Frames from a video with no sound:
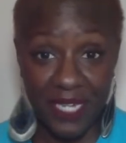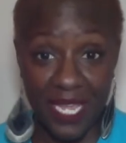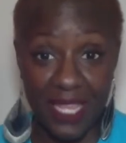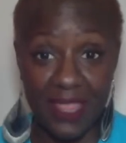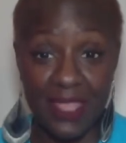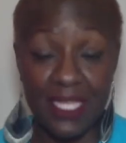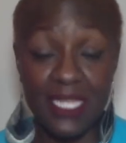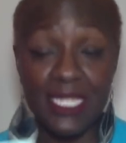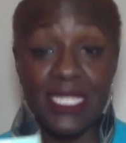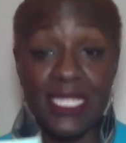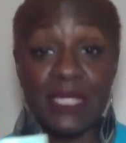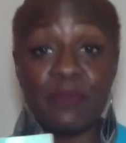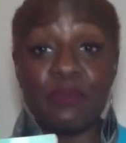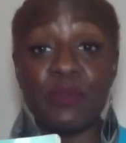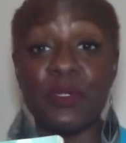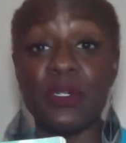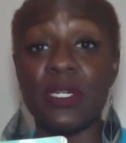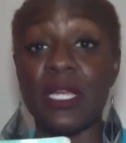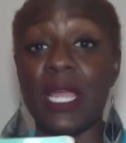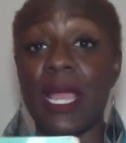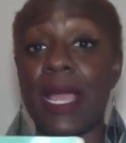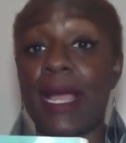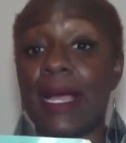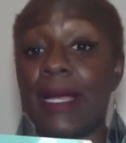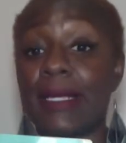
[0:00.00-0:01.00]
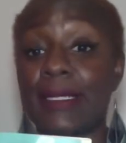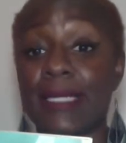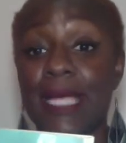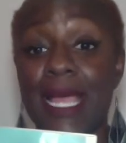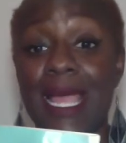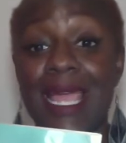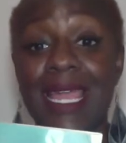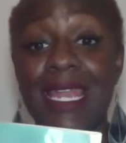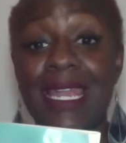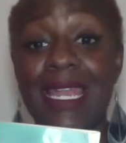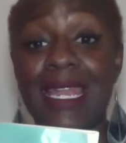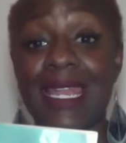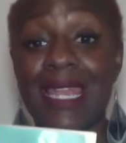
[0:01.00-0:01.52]
this book has
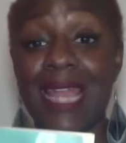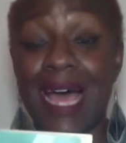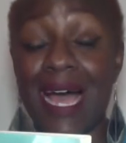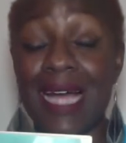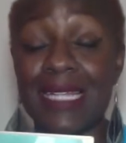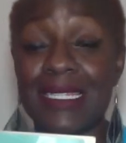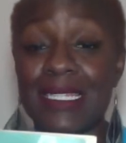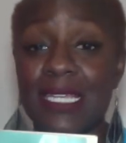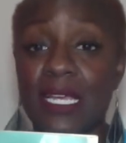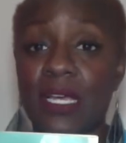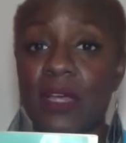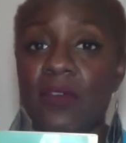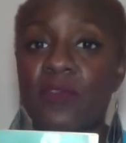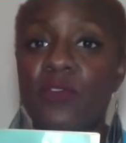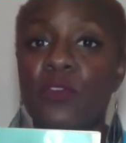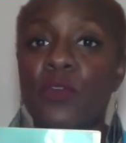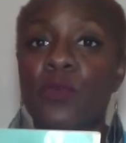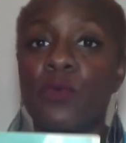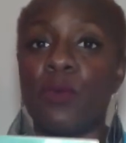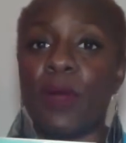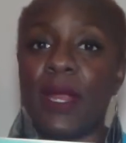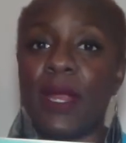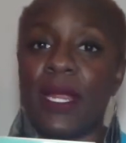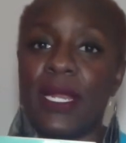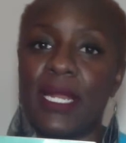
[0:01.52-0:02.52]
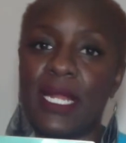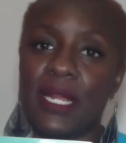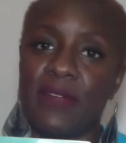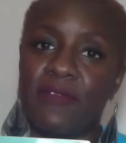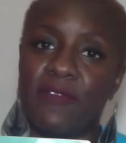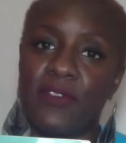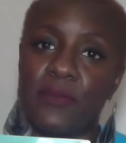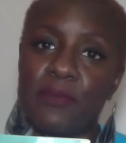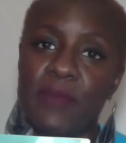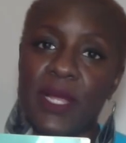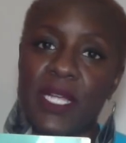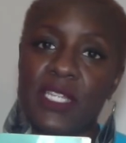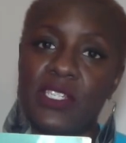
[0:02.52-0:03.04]
a lot of great
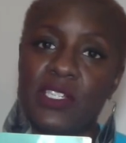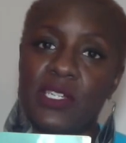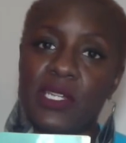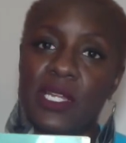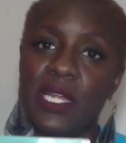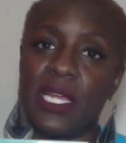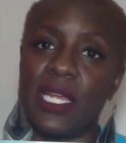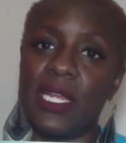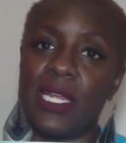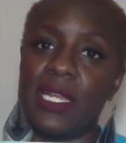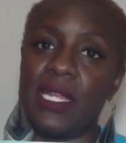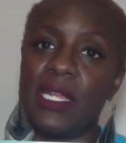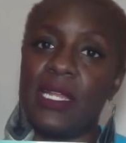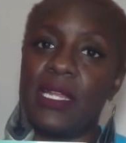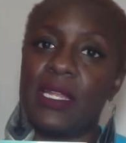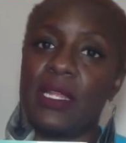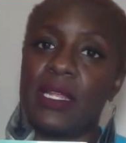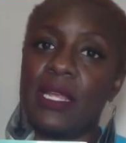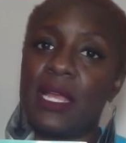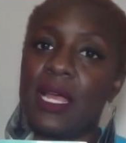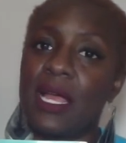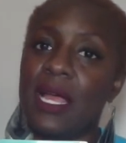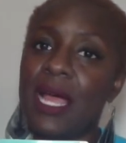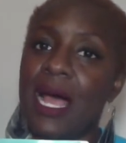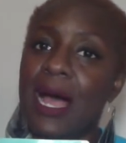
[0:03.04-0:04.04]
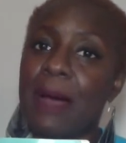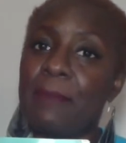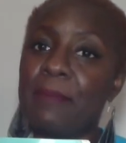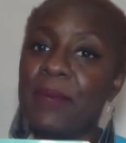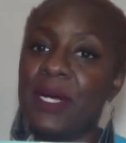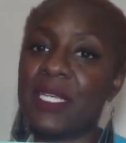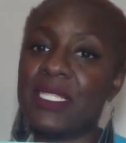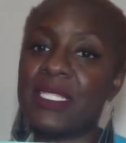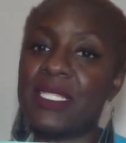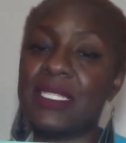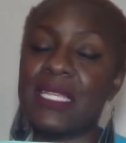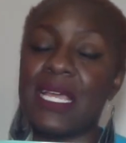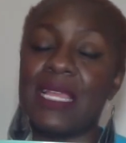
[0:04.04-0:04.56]
information in it. I
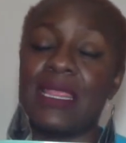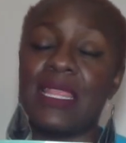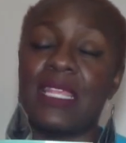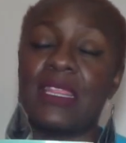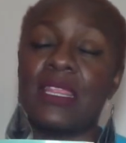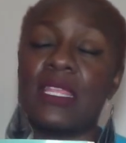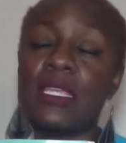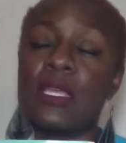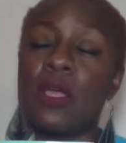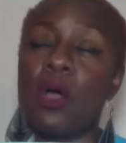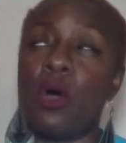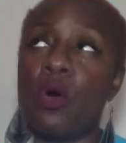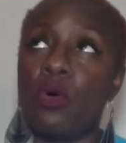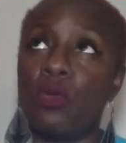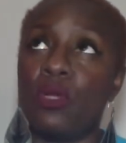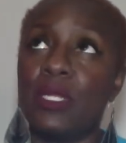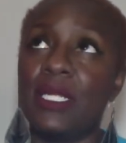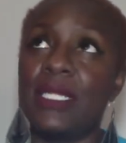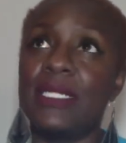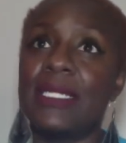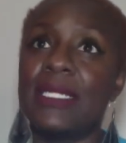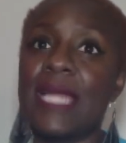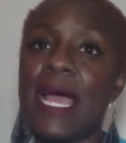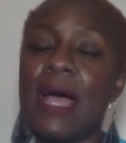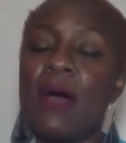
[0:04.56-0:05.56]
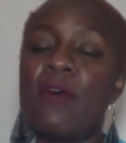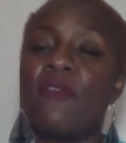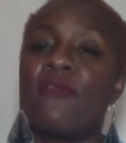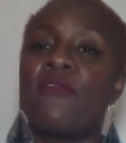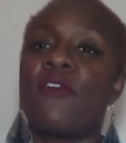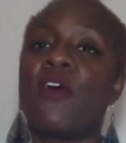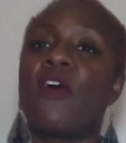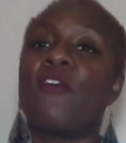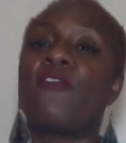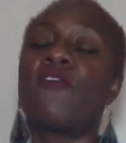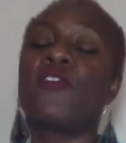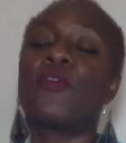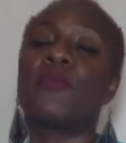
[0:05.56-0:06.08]
must say that the only
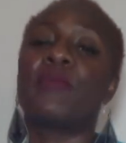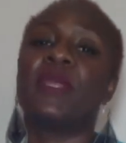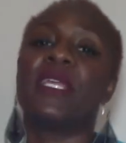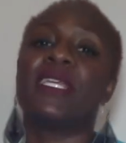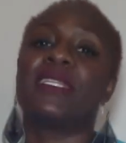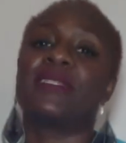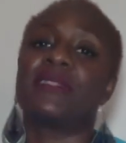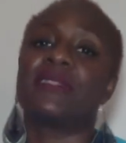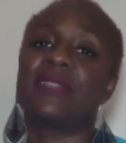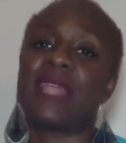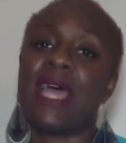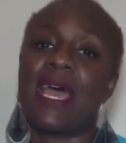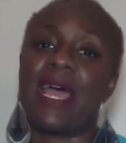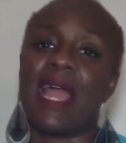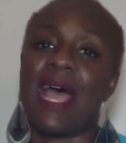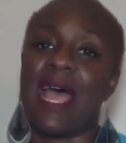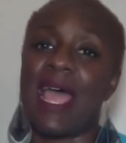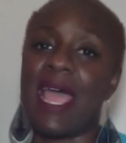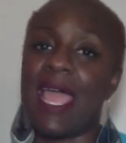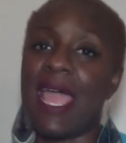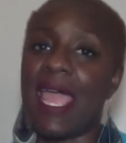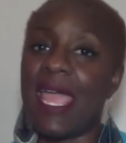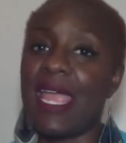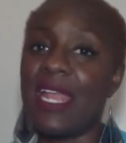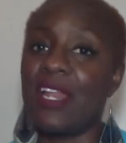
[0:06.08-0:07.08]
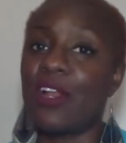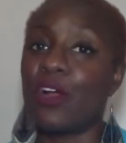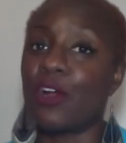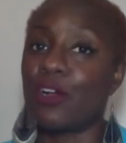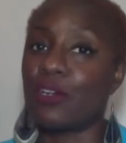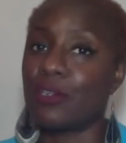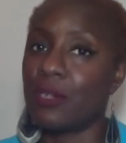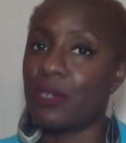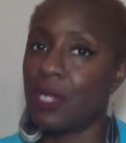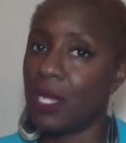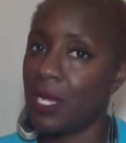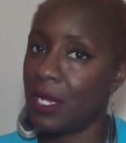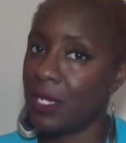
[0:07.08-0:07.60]
downfall for me is that I hate
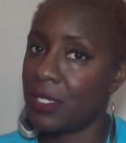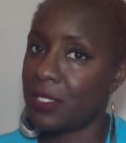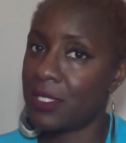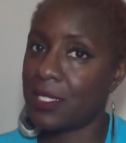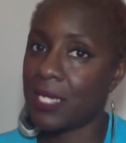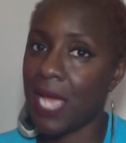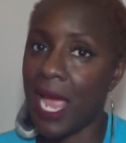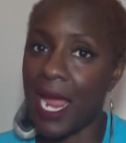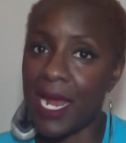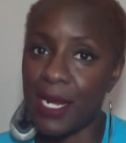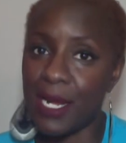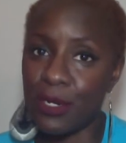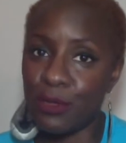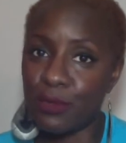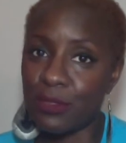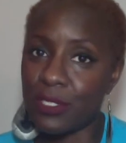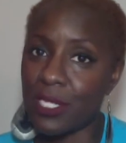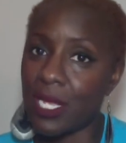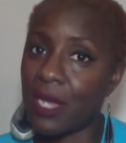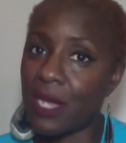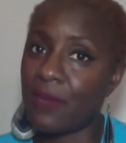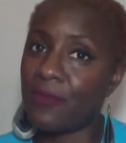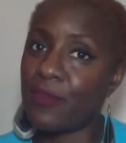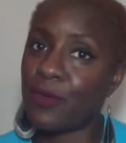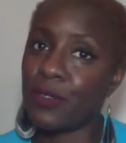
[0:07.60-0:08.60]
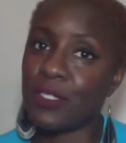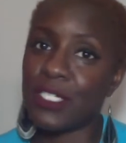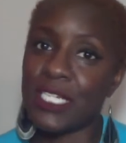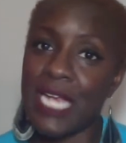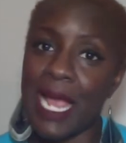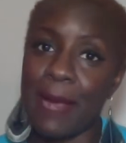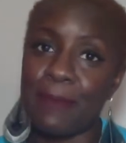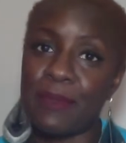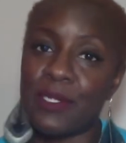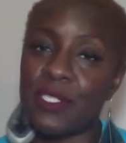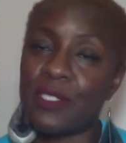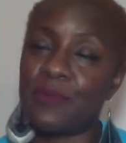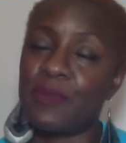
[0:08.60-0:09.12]
her titles of her
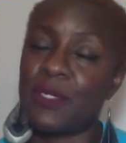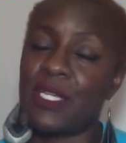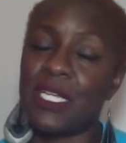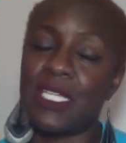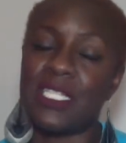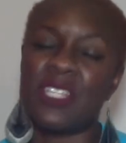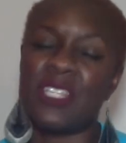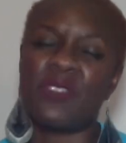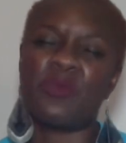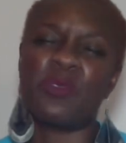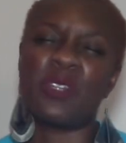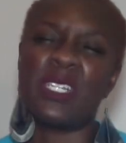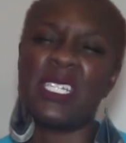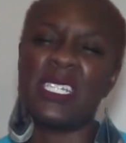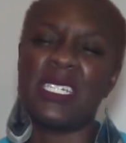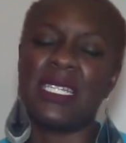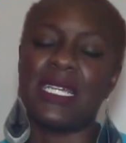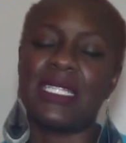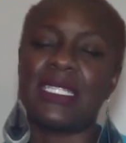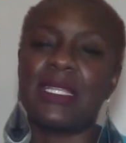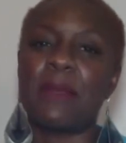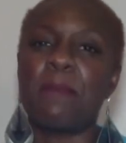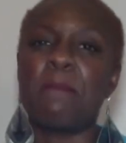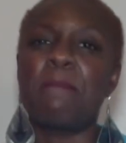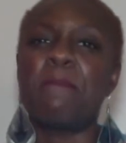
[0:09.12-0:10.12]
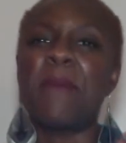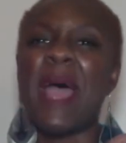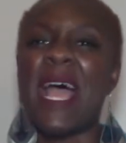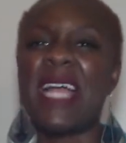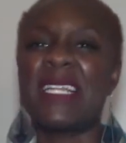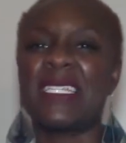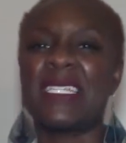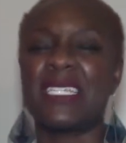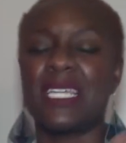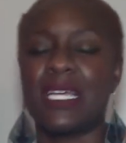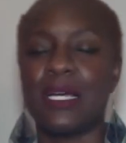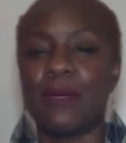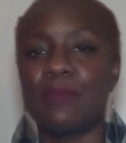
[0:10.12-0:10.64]
chapters because it really doesn't
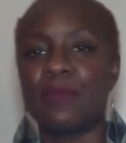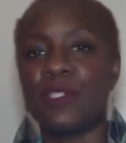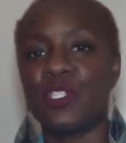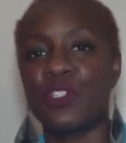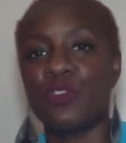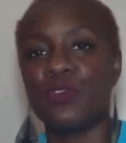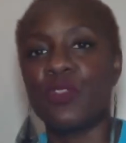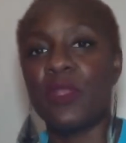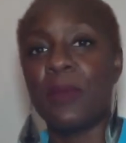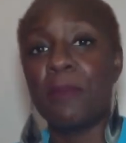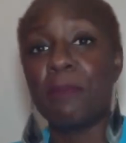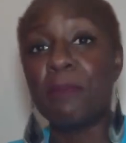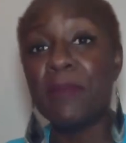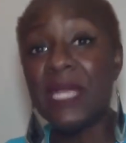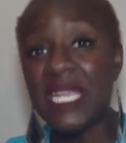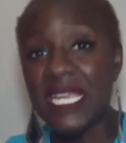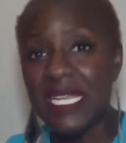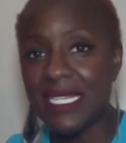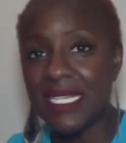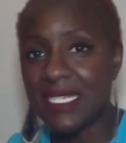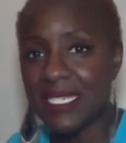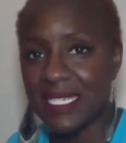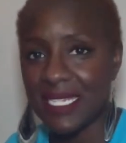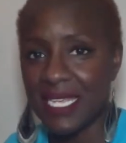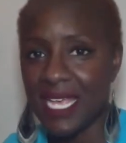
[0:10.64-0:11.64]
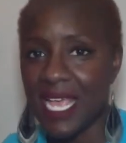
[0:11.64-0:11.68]
match up to the meat